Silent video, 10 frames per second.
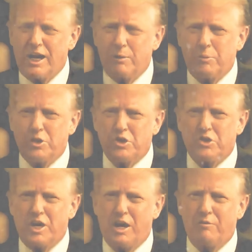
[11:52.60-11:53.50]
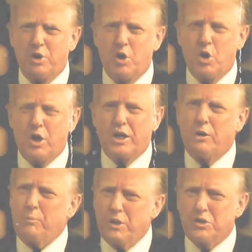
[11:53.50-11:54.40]
a lot of business out of New York,
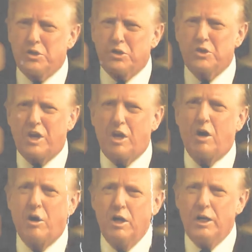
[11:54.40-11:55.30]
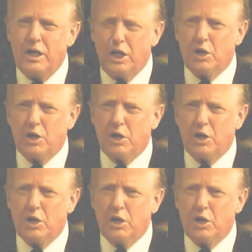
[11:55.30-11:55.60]
and businesses that are